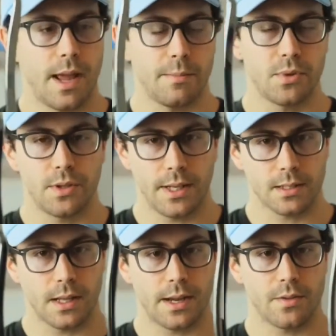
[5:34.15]
The
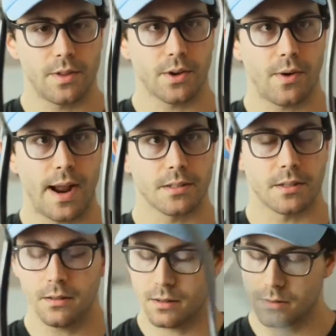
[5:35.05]
M2T is lighter than the
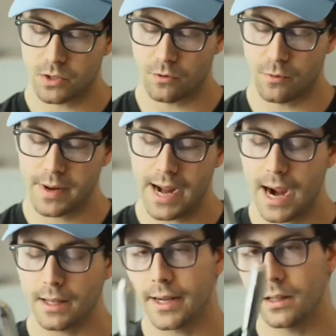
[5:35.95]
Graston. So for
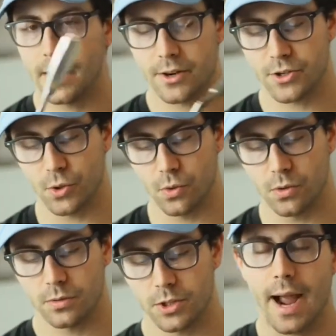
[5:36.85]
me, I like a lighter
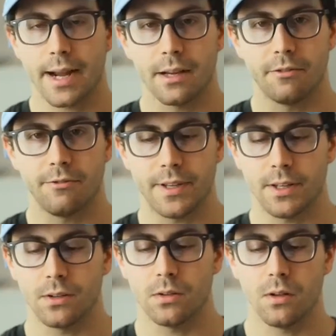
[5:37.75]
tool. I can
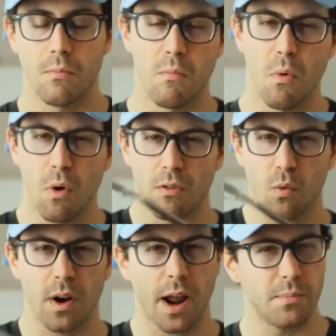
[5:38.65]
feel
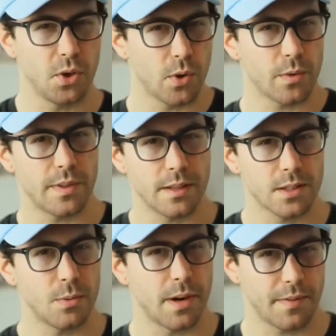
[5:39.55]
more of what I'm doing with
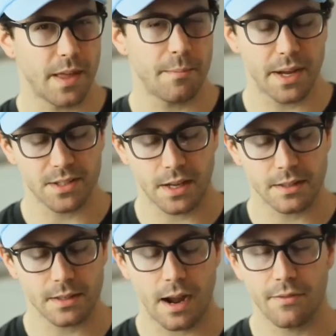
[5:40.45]
the instrument, if that makes
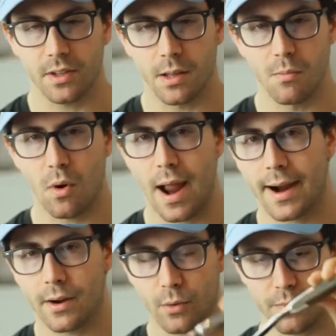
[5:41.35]
sense. I feel I'm
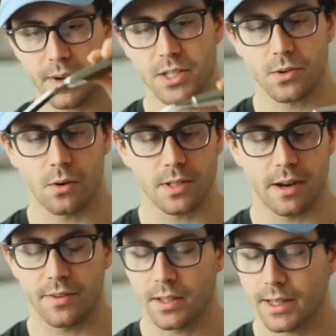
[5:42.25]
more accurate with my
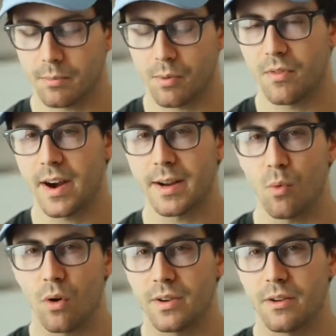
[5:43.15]
strokes and I feel like I'm
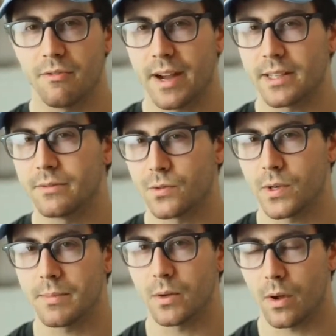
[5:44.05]
providing more of an effective
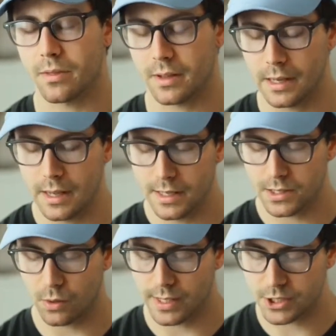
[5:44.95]
treatment with it.
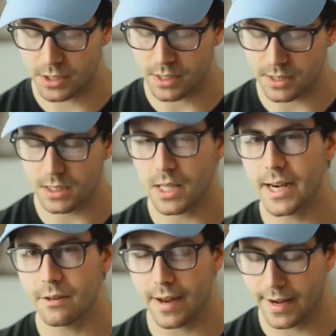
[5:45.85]
So it's just a
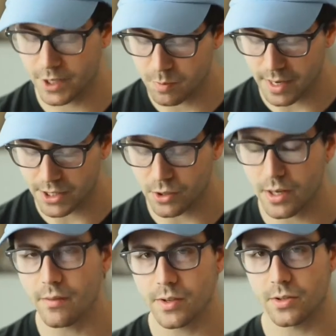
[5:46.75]
slight advantage, but I
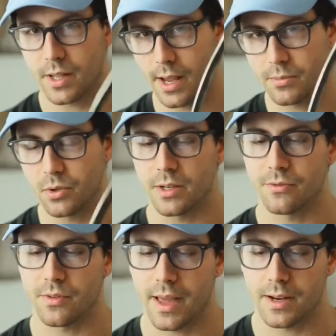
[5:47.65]
do give it to the
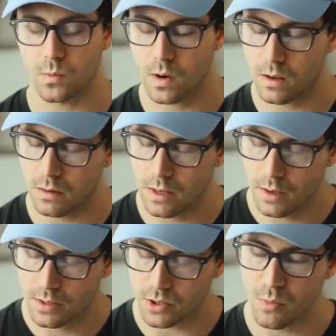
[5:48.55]
M2T for that as
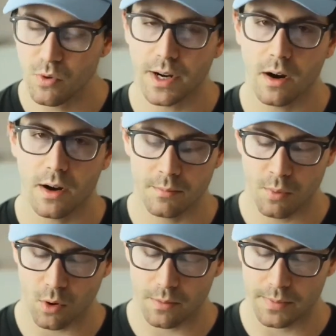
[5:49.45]
well. So moving
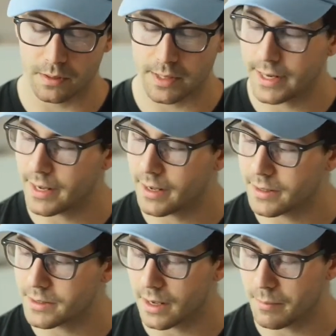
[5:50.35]
on, portability
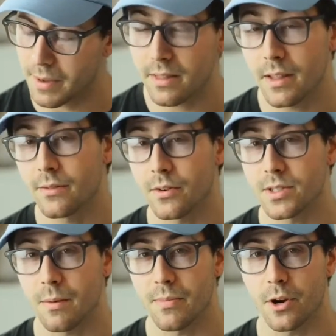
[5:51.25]
is a big thing
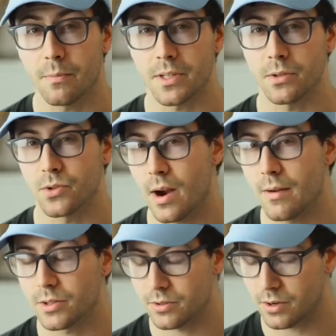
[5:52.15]
for some therapists who
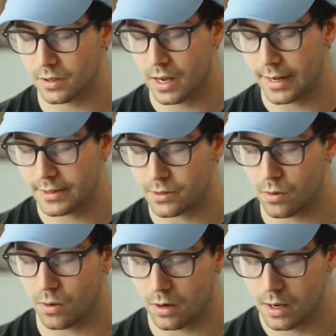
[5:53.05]
travel to their
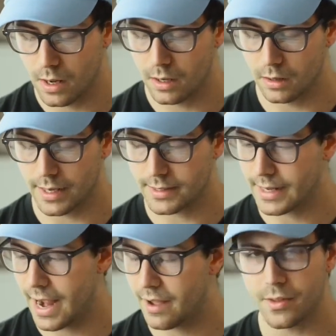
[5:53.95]
clients or
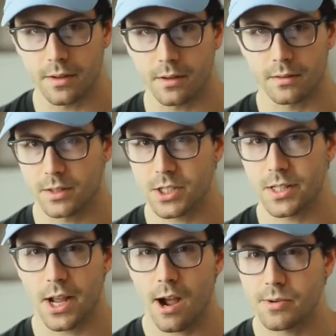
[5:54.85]
like to have
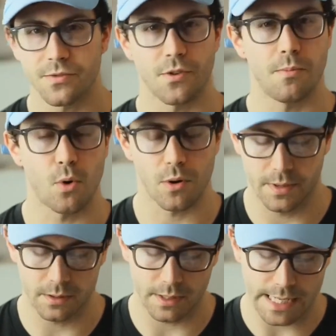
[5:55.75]
just the option for
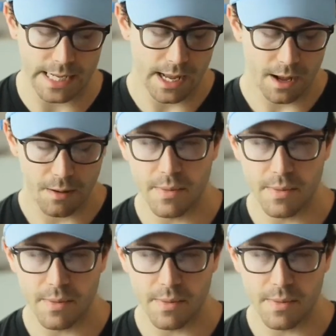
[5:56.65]
portability.